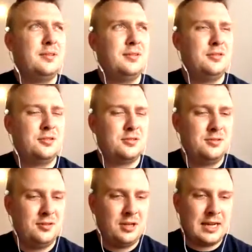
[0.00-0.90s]
Or
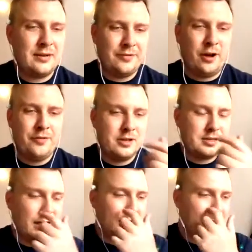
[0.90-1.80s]
our first
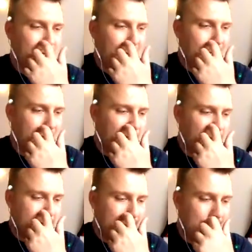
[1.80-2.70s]
game in the
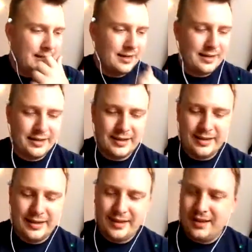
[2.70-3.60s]
USA?
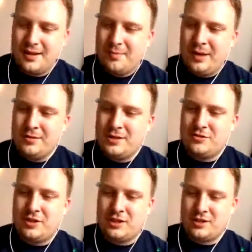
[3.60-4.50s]
But it was
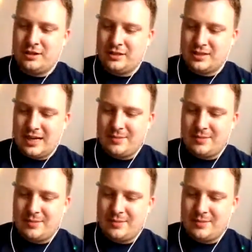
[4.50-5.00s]
literally just like the same